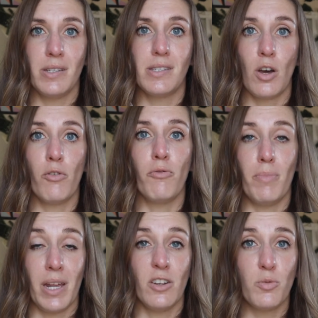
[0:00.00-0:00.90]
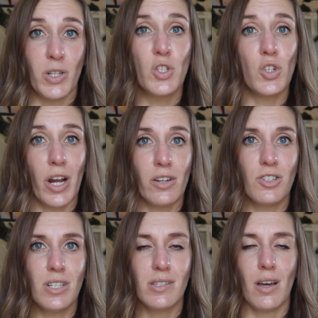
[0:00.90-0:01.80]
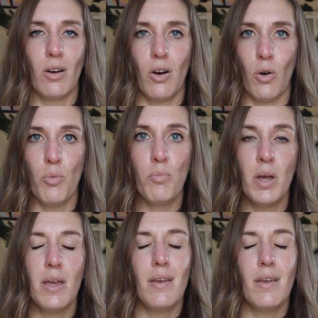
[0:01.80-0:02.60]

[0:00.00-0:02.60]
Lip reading: self-management strategies at home.